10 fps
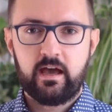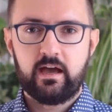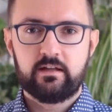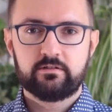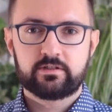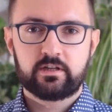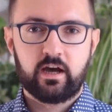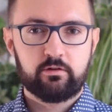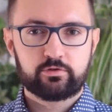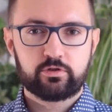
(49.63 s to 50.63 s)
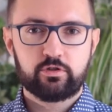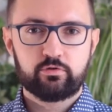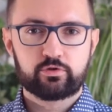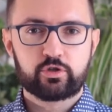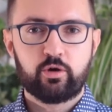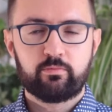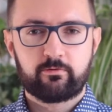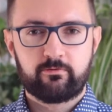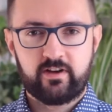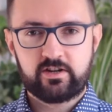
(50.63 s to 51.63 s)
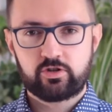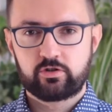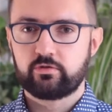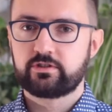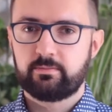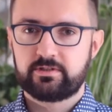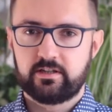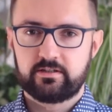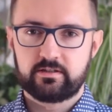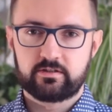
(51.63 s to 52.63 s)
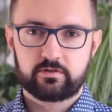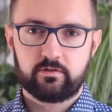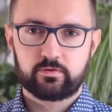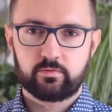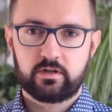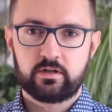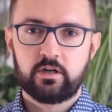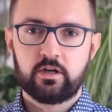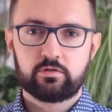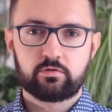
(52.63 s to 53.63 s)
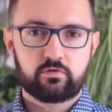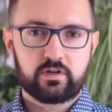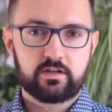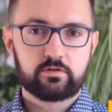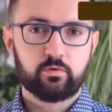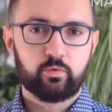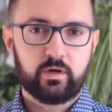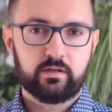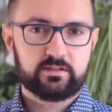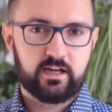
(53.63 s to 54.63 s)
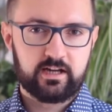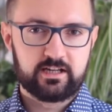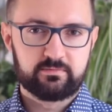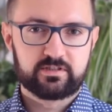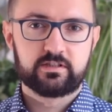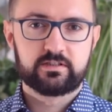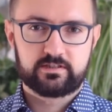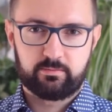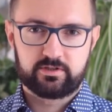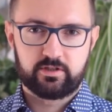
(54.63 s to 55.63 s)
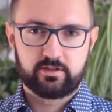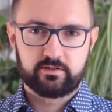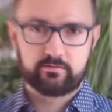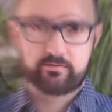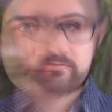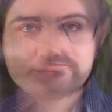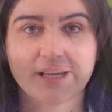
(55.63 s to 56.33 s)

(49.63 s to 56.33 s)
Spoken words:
and how to use professional subtitling software to create well-timed subtitles.